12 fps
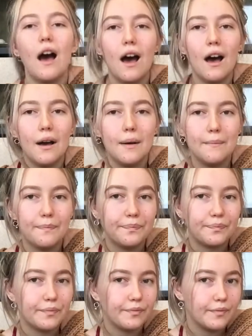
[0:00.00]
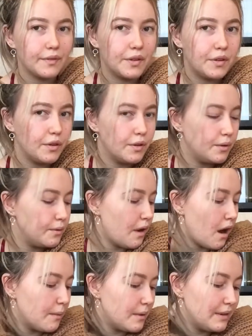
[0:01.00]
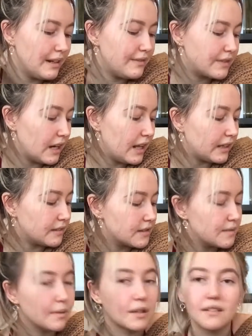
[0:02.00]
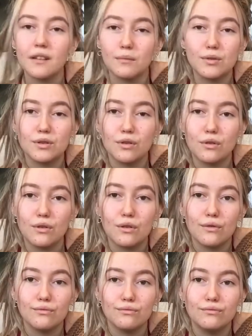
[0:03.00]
Um, do I will leave the links because I'm sure